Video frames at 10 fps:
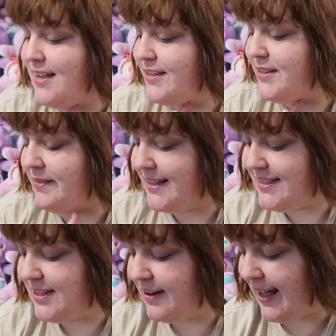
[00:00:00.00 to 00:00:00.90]
So let's
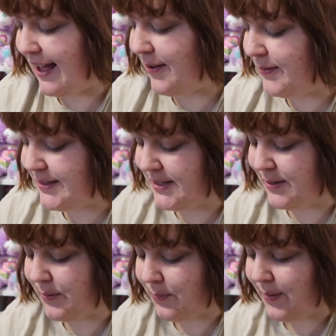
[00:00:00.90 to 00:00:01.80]
start out
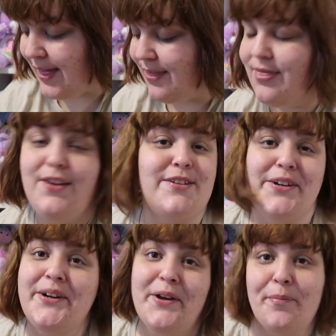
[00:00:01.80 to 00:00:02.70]
with, these
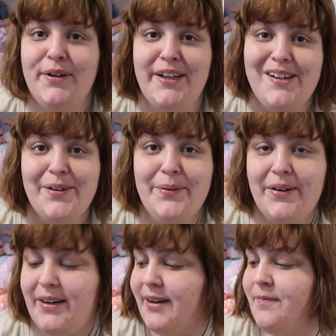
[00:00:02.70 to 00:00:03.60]
are in no particular
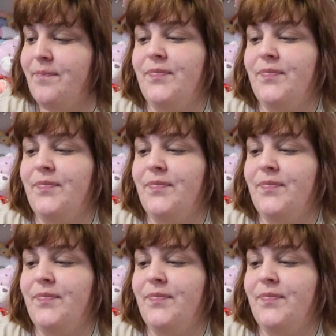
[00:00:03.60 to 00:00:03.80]
order,